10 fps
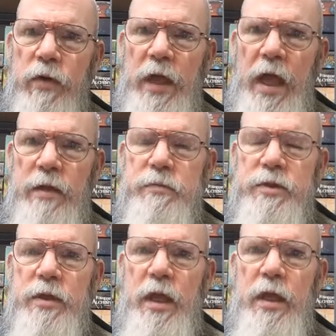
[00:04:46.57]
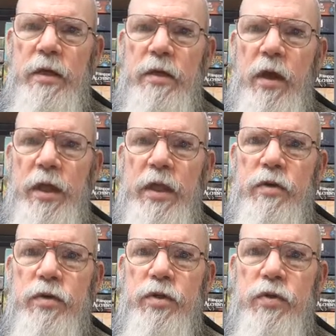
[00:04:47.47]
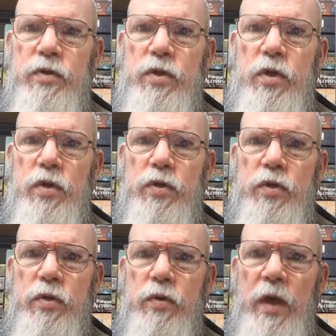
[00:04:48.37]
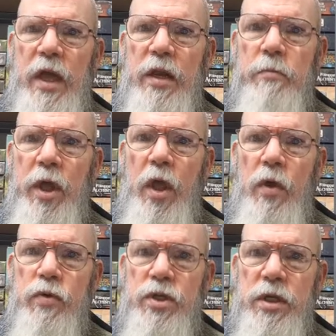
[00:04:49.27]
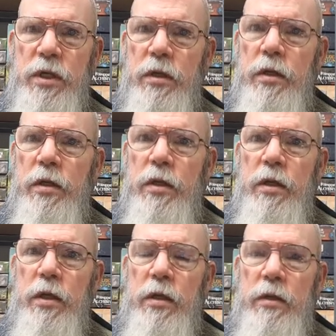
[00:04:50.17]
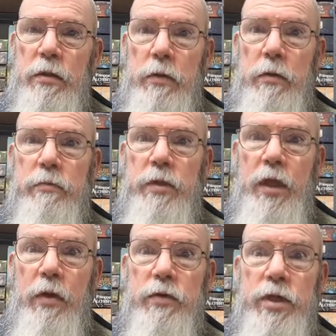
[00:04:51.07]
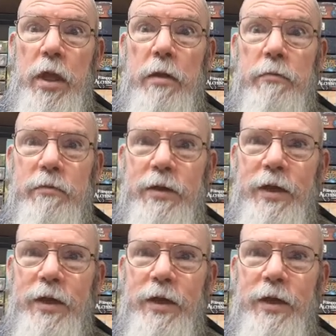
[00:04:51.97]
games. And I introduced her to Hannah Makoji. Makoji?